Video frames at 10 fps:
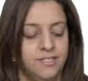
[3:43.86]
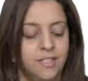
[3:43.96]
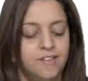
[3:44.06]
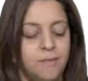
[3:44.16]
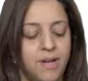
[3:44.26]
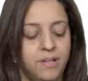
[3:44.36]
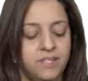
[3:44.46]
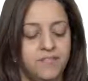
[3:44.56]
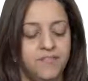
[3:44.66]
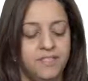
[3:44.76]
from
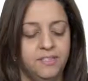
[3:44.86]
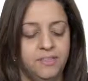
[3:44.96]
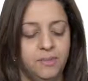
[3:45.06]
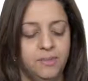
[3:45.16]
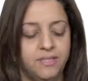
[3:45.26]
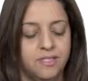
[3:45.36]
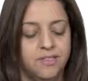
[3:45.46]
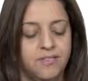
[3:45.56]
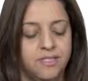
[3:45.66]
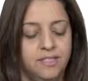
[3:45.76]
minus infinity plus
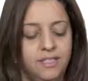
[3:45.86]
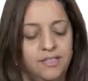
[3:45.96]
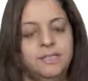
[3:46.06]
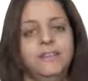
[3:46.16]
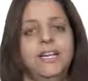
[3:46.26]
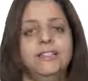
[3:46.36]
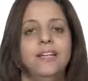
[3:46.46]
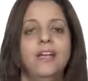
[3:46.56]
infinity, right?